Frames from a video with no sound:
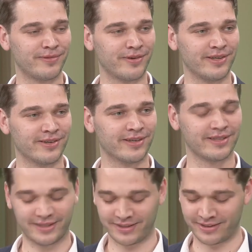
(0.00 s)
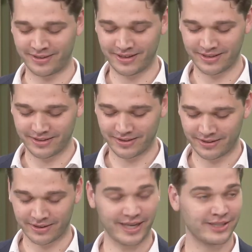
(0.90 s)
for your
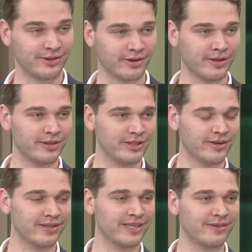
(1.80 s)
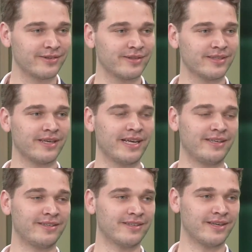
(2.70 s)
category, because you are now
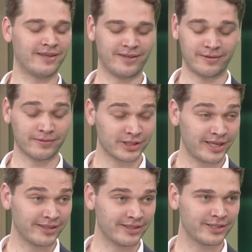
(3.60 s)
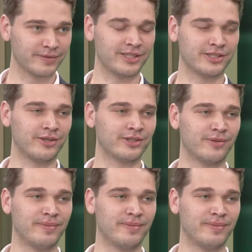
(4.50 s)
in science, which is also